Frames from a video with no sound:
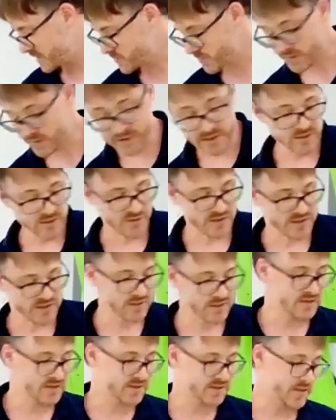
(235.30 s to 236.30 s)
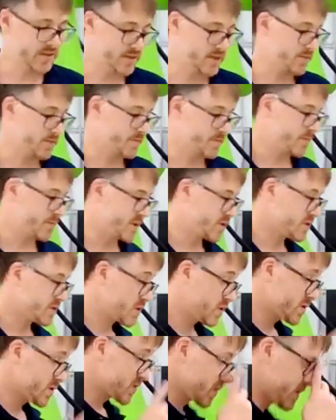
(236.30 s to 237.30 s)
very interesting, this setup, because
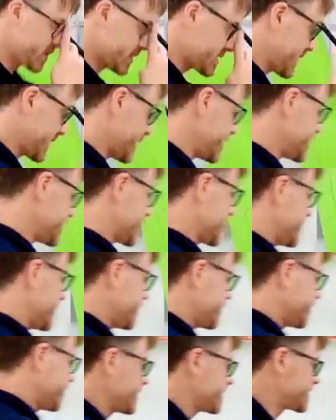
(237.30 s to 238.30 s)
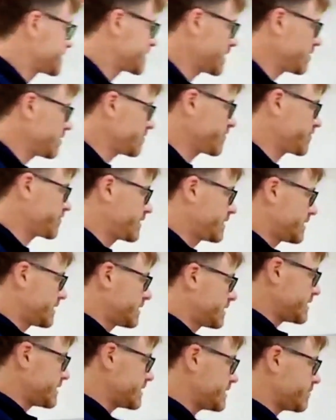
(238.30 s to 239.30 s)
also this laser by itself
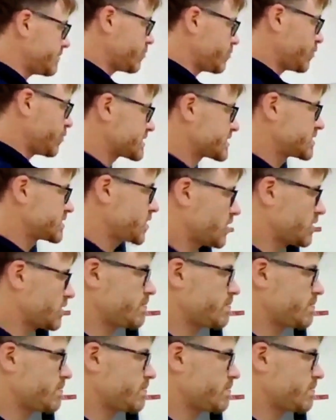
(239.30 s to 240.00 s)
was not